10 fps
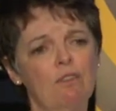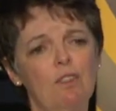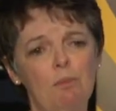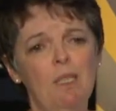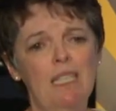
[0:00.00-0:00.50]

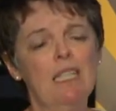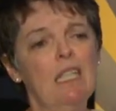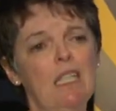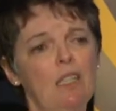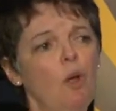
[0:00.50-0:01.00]
For me,
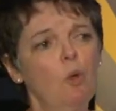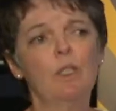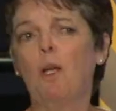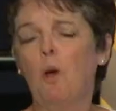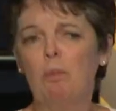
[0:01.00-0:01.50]
it
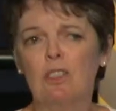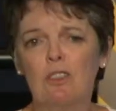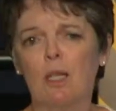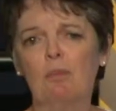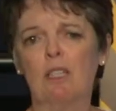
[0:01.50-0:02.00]
only opens
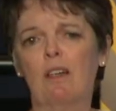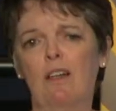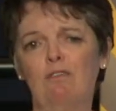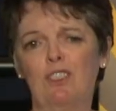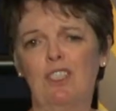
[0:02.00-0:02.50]
up the
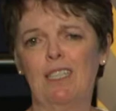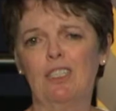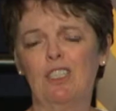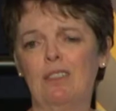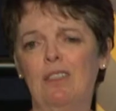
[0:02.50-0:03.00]

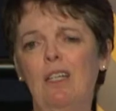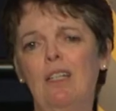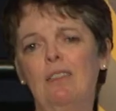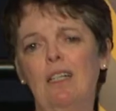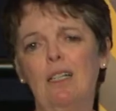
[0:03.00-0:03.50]
conversation
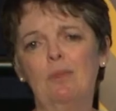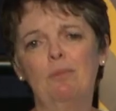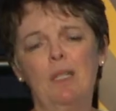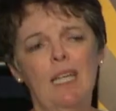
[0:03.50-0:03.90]
um,